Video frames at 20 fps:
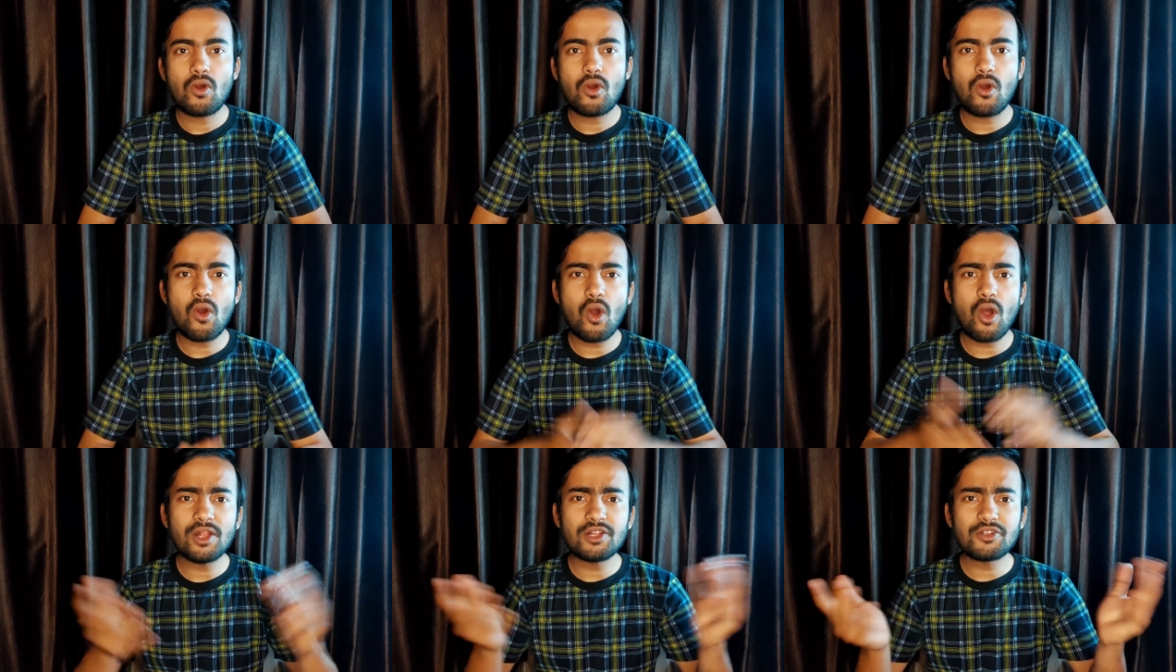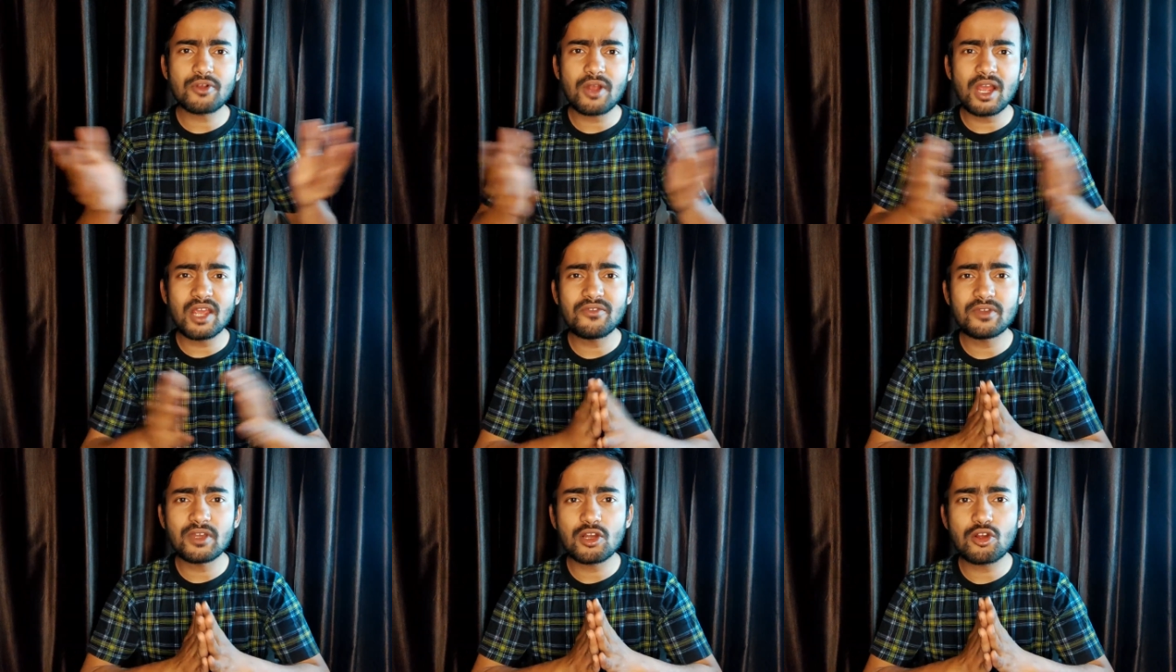all
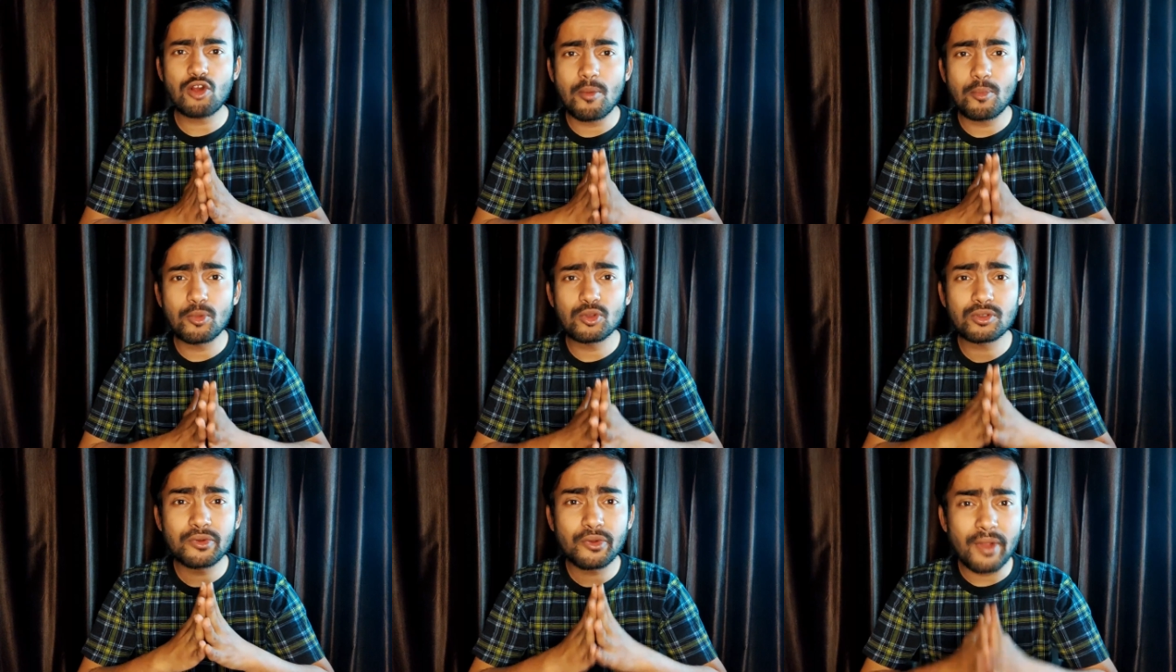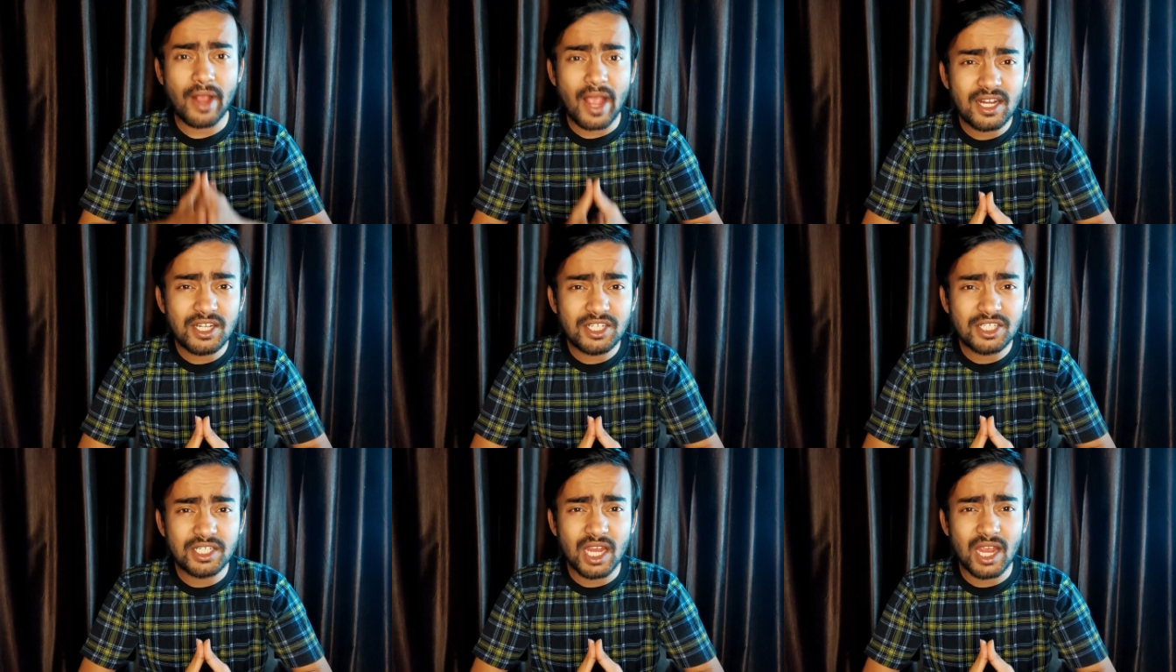driving a common
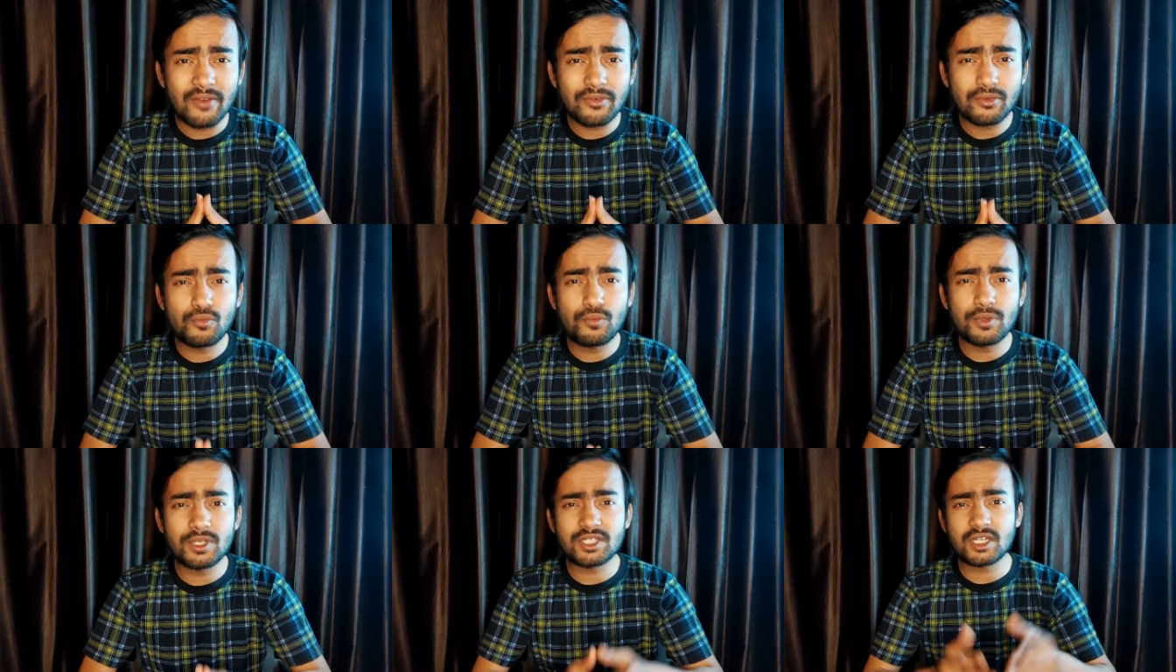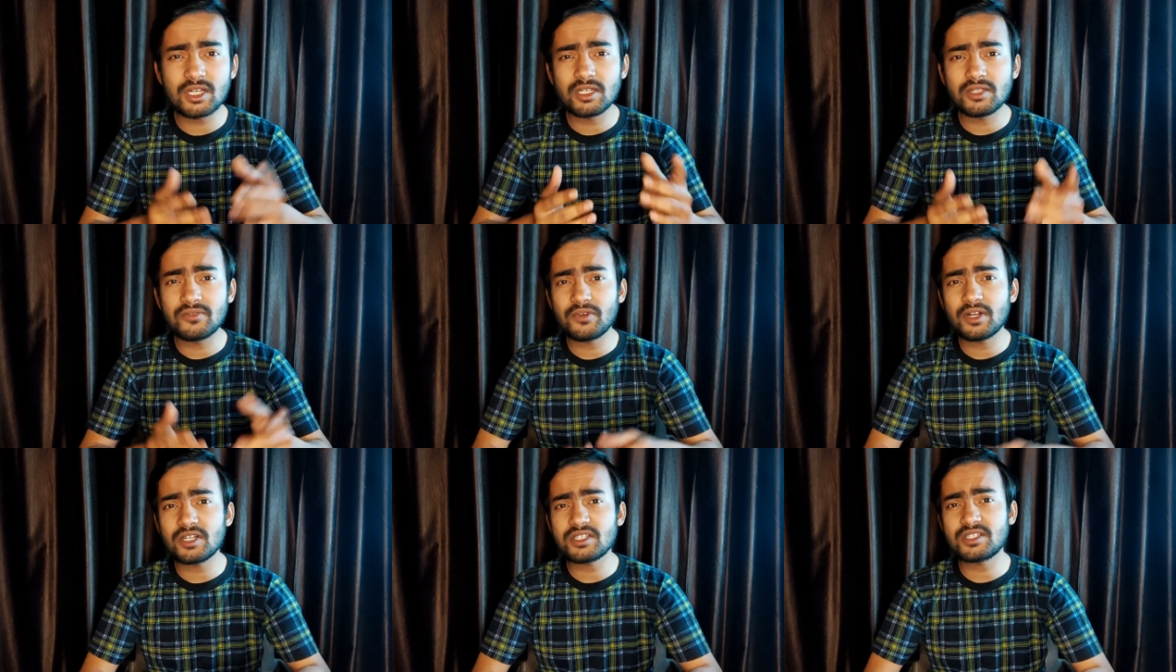crankshaft which
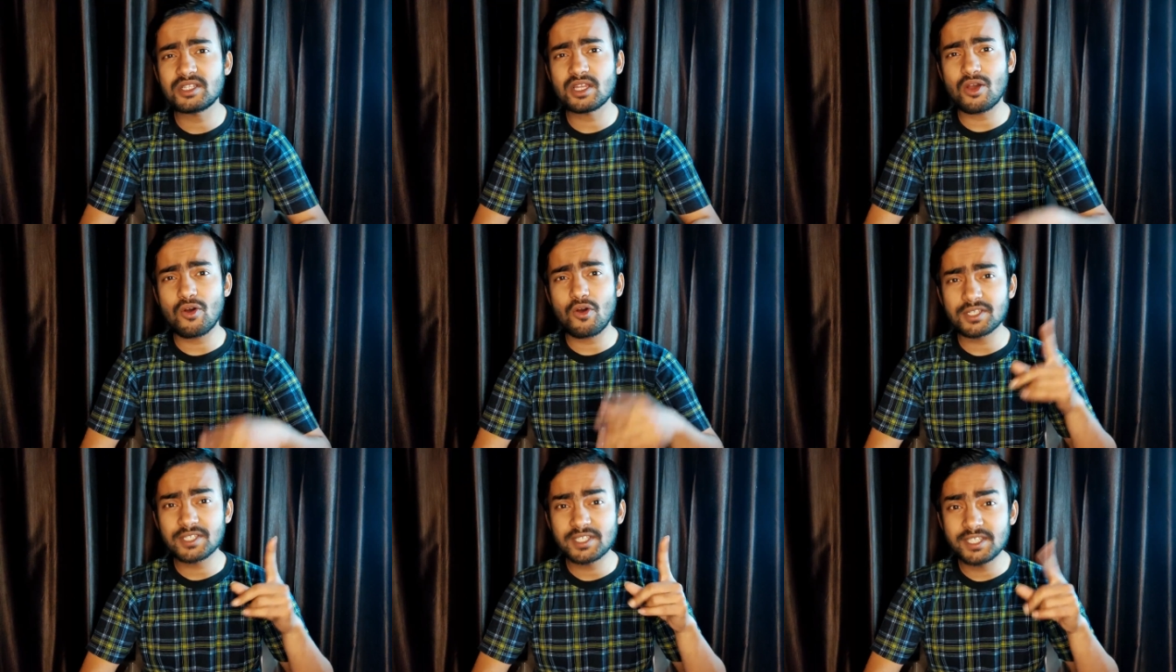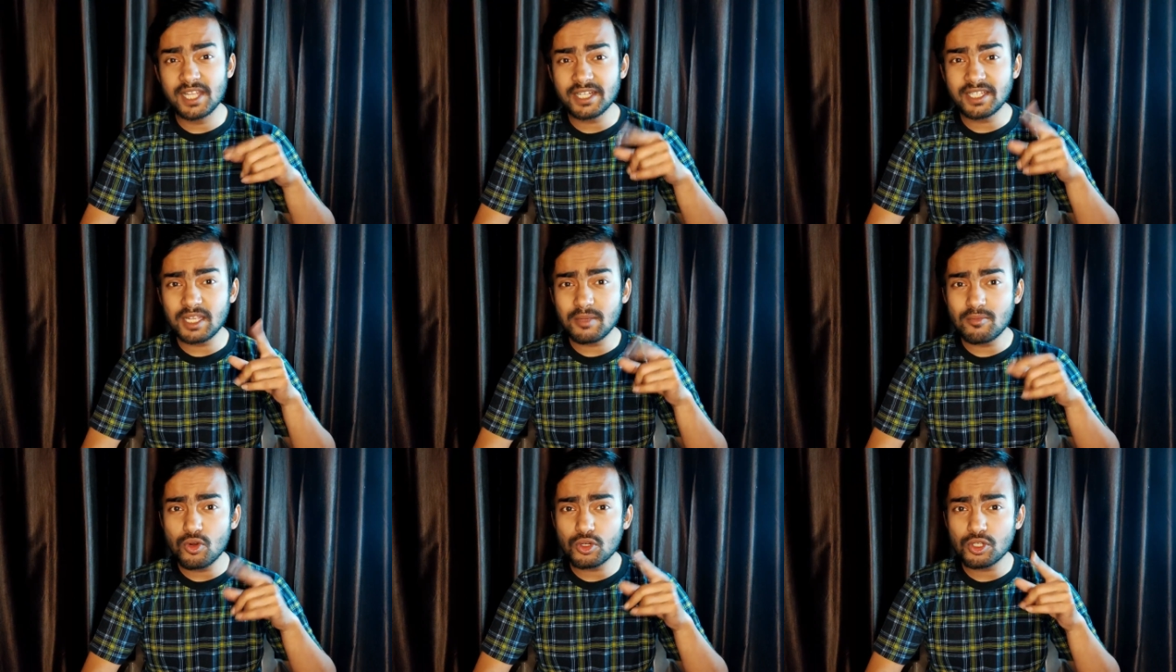converts the
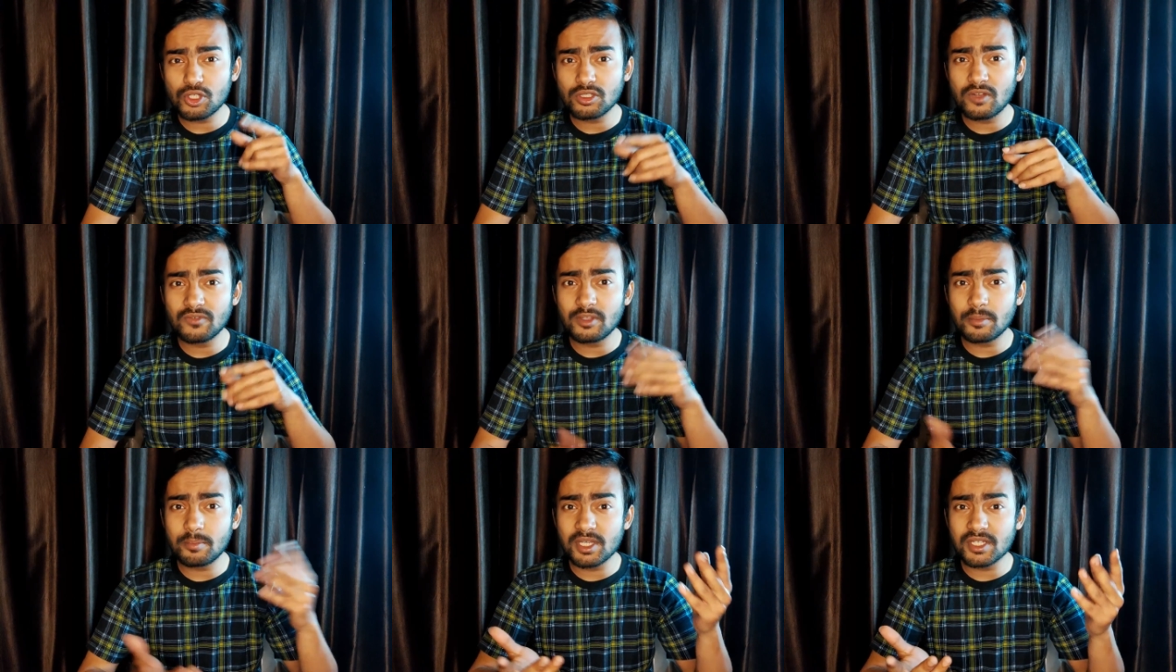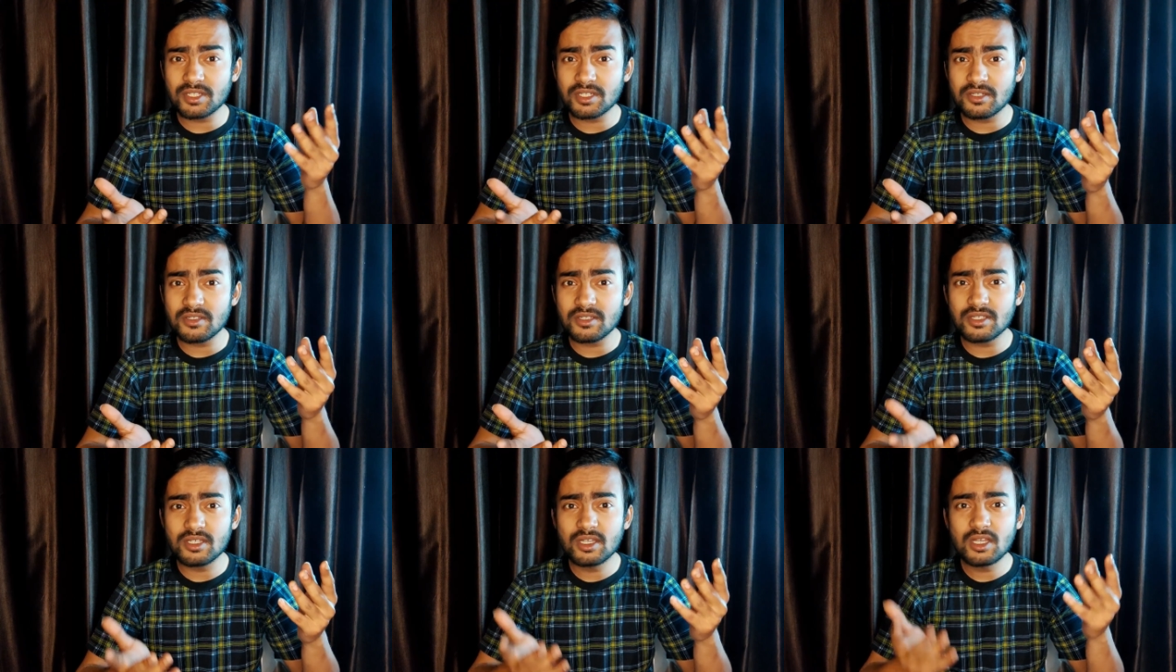oscillating motion of the pistons